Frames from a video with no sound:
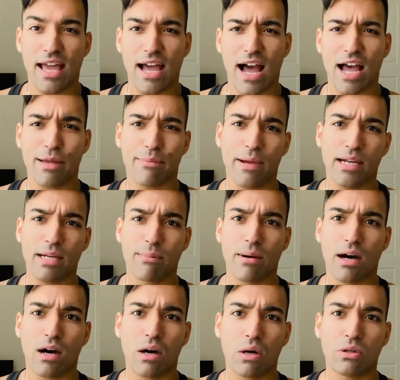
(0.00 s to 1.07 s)
I paid
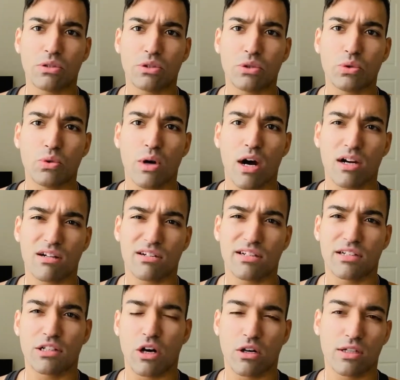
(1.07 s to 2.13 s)
about
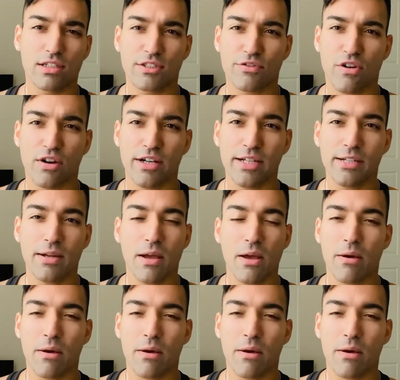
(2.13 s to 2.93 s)
$200 for it,